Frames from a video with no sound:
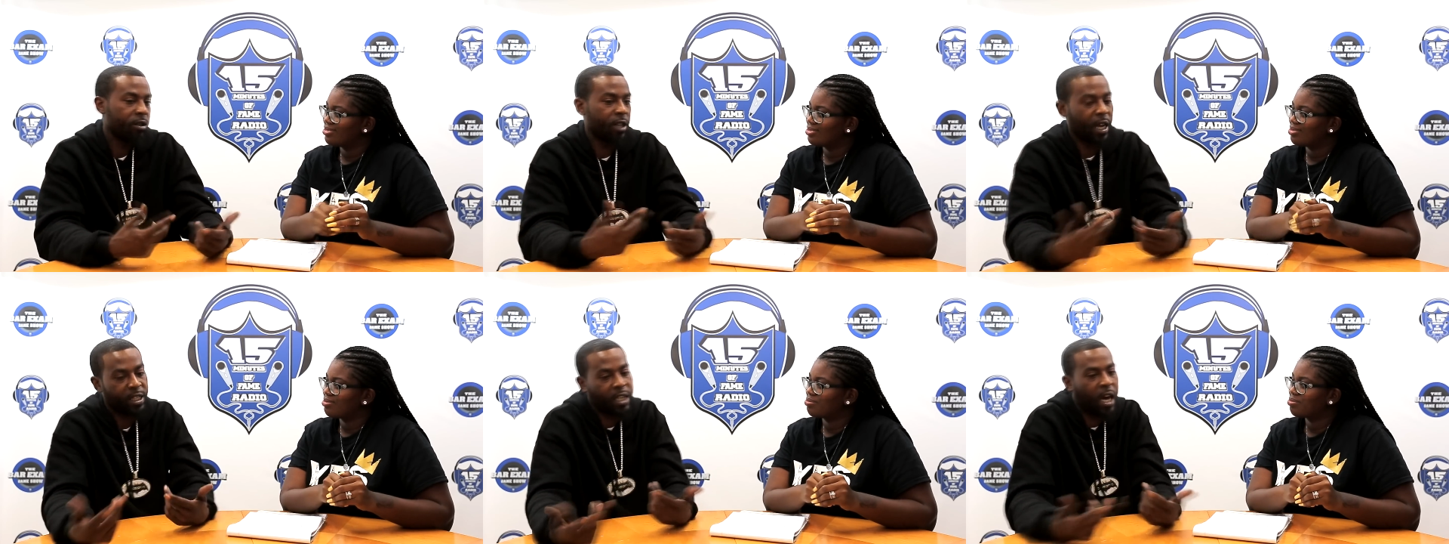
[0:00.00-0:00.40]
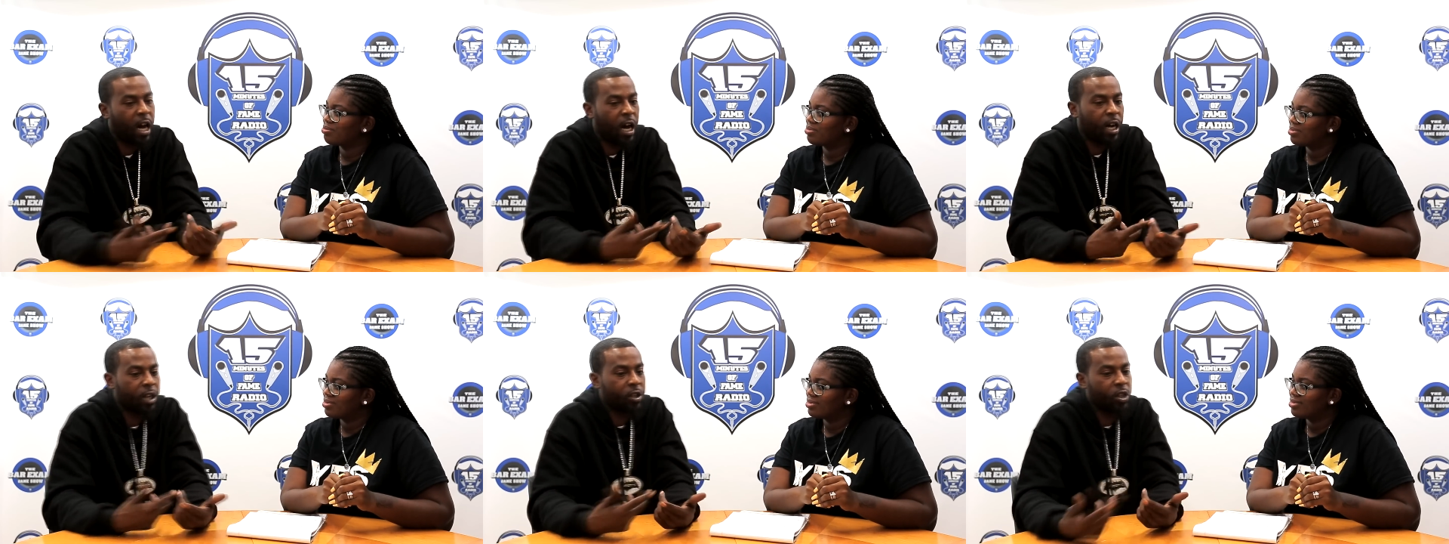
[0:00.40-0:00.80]
Speaker 1: that's
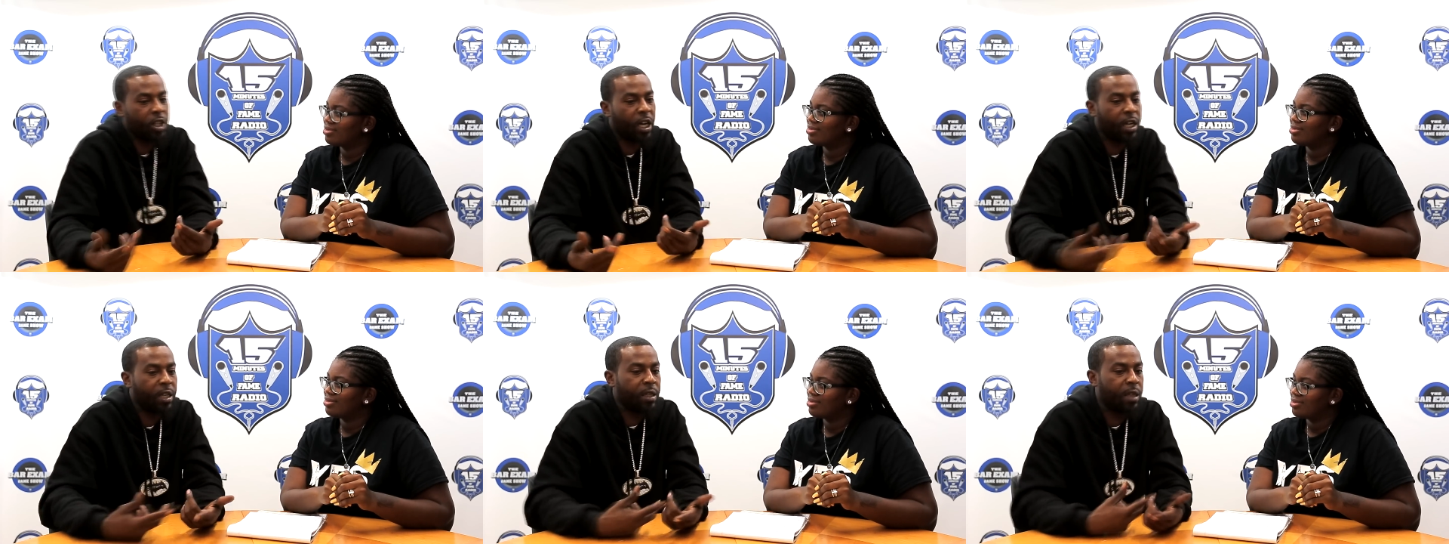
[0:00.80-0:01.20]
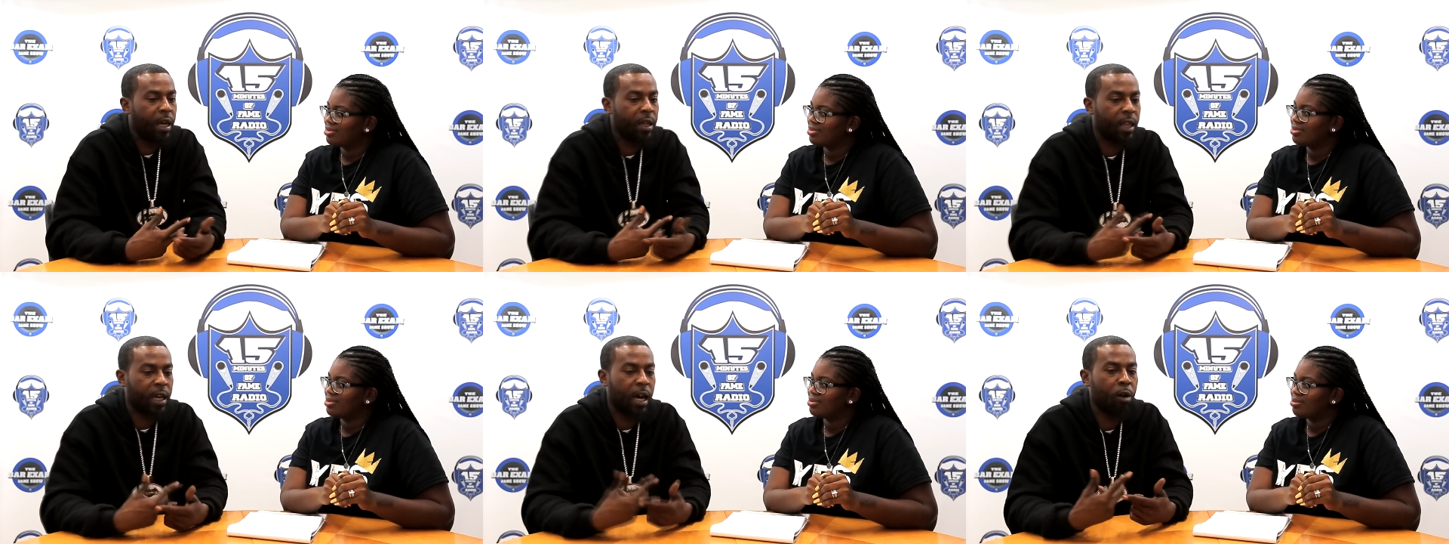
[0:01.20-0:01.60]
how I created
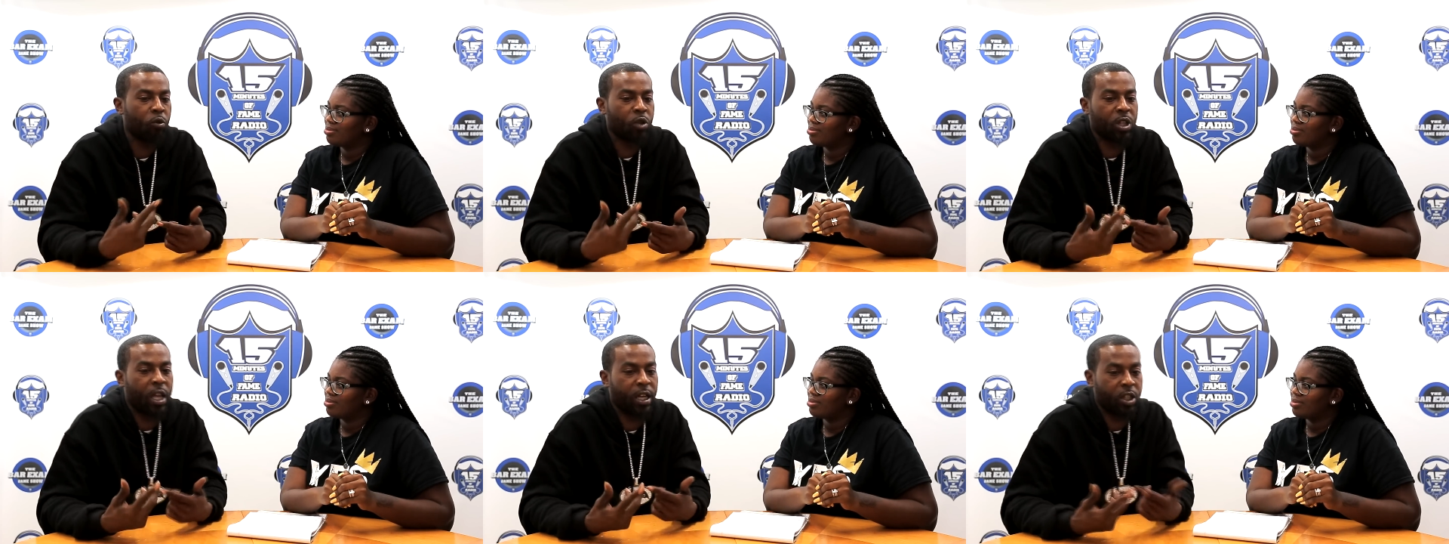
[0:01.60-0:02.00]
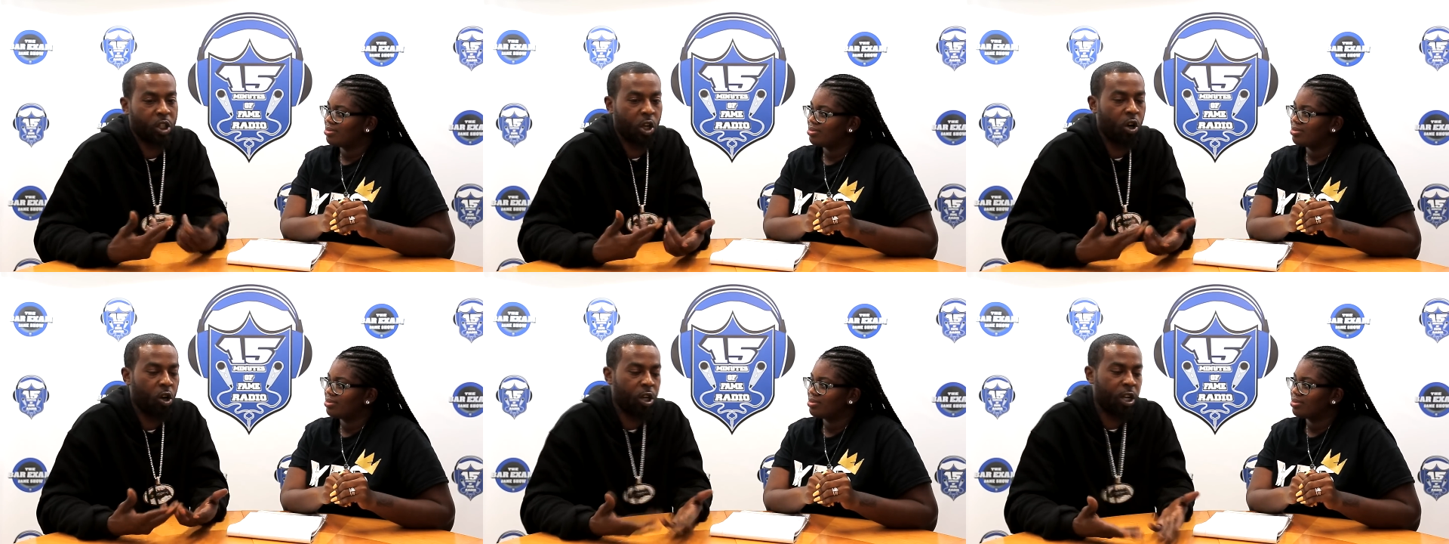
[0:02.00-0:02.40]
that. Like I was like
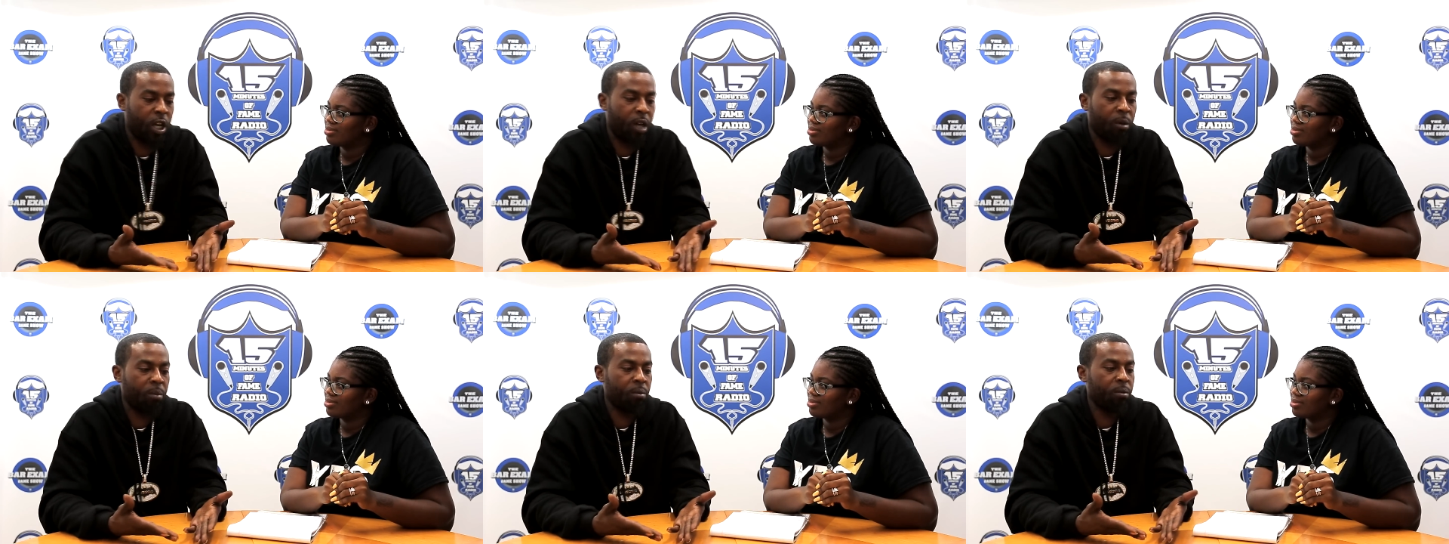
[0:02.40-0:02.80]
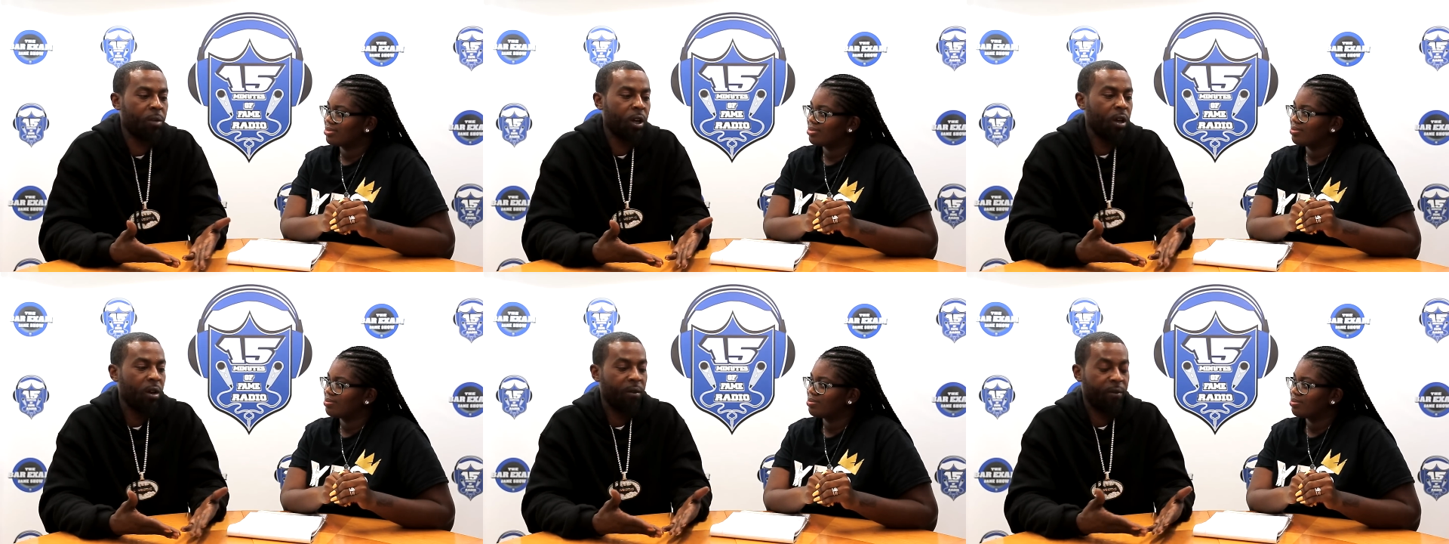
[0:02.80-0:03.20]
taunting him.
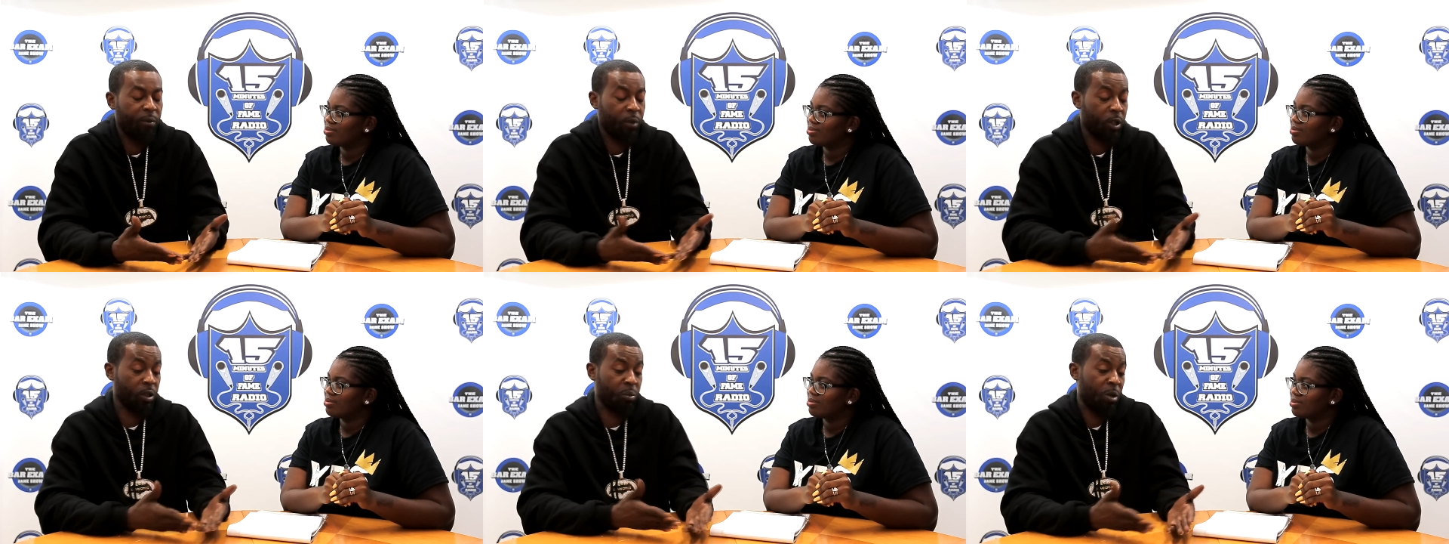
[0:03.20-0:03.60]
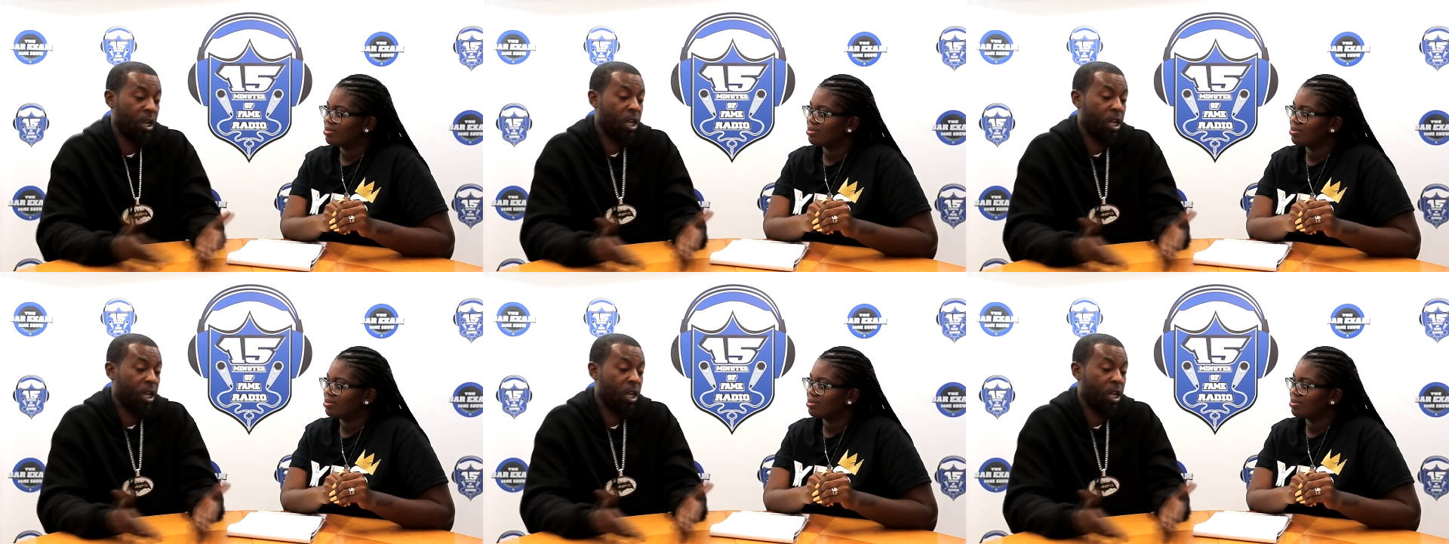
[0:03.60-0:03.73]
Because